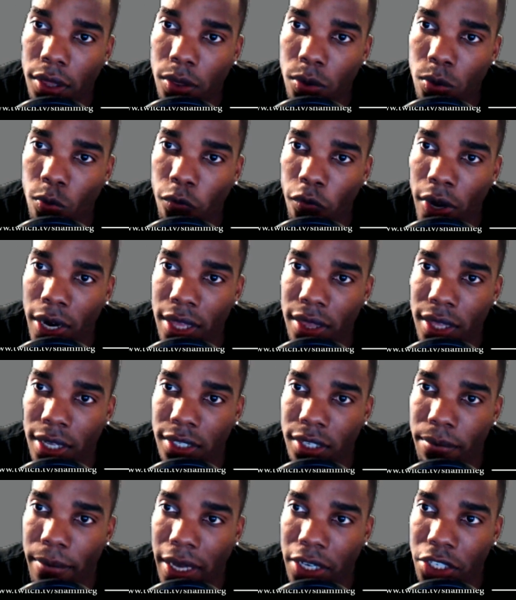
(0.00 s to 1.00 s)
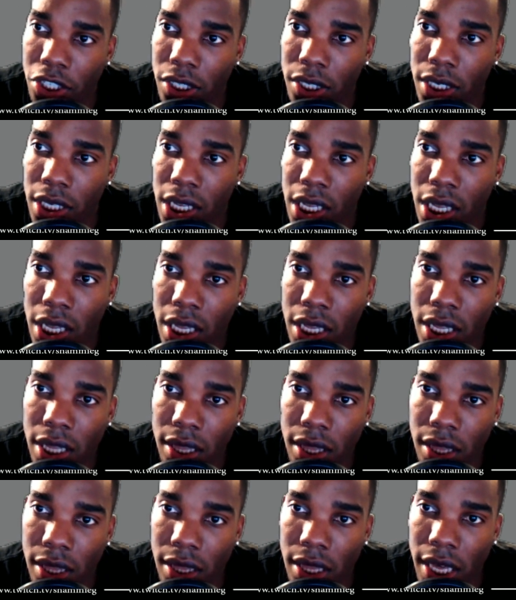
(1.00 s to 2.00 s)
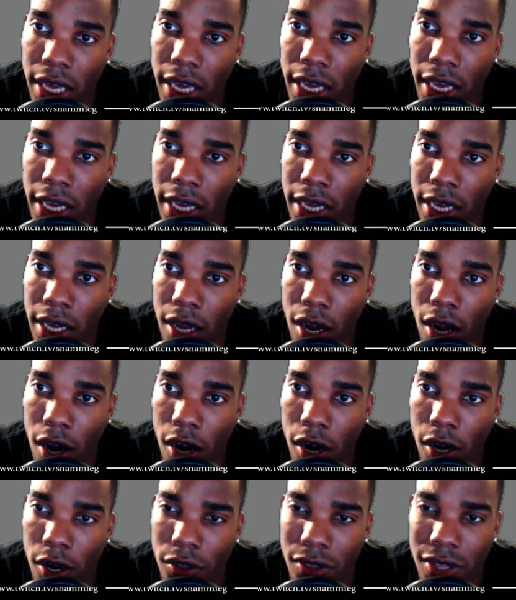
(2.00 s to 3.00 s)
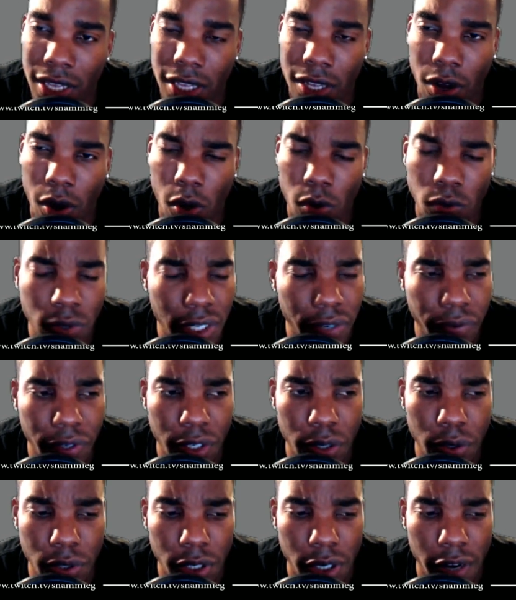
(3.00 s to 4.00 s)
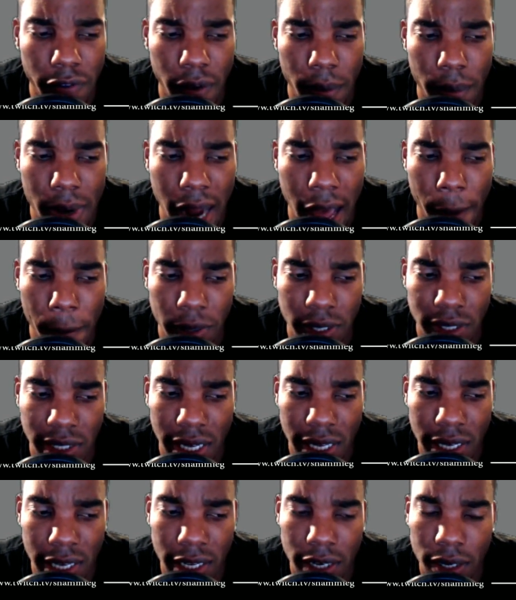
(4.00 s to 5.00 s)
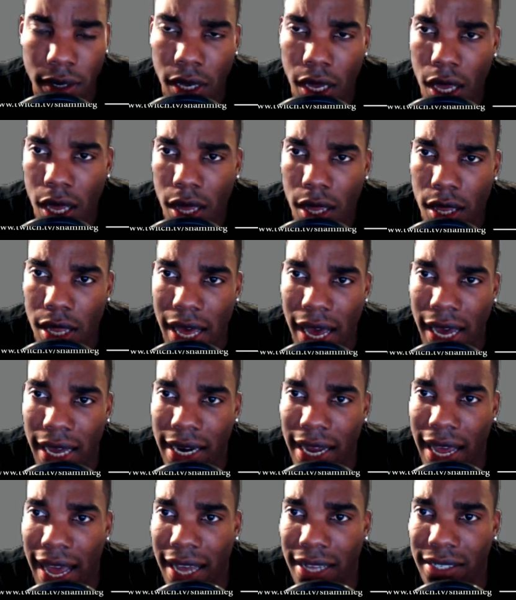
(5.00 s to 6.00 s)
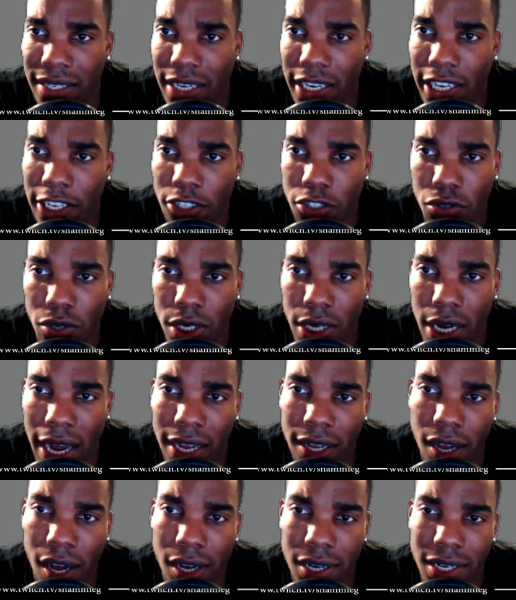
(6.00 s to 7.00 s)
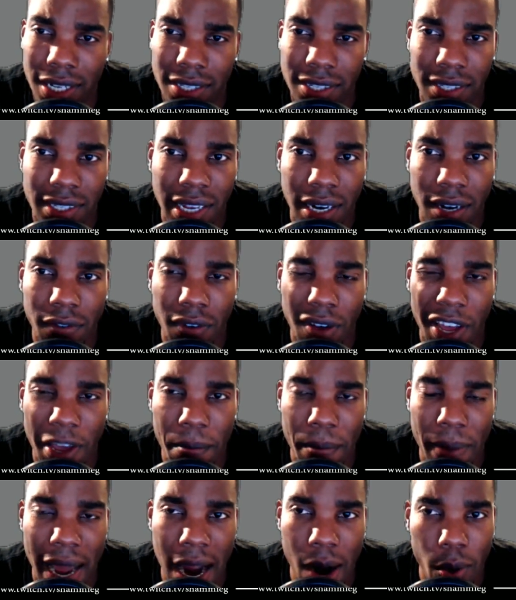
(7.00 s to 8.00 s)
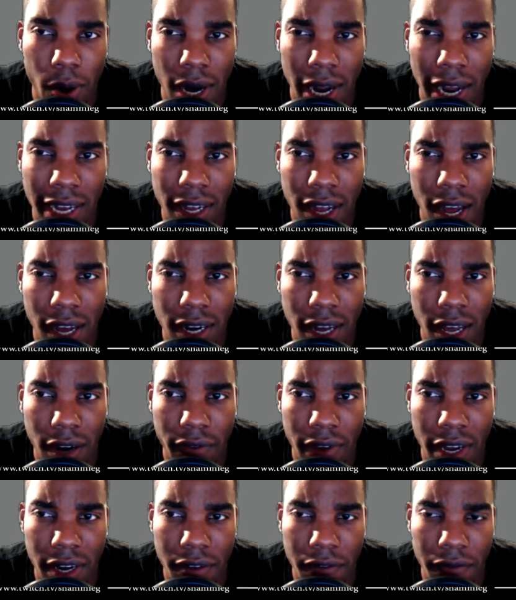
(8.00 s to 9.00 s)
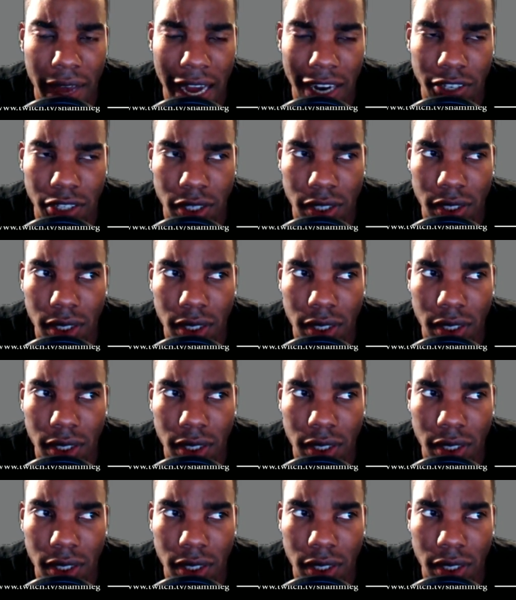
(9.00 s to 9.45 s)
Funny thing to mention, they are the only reducer, if I'm not mistaken, that has an intrigue icon instead of a power icon out of any faction,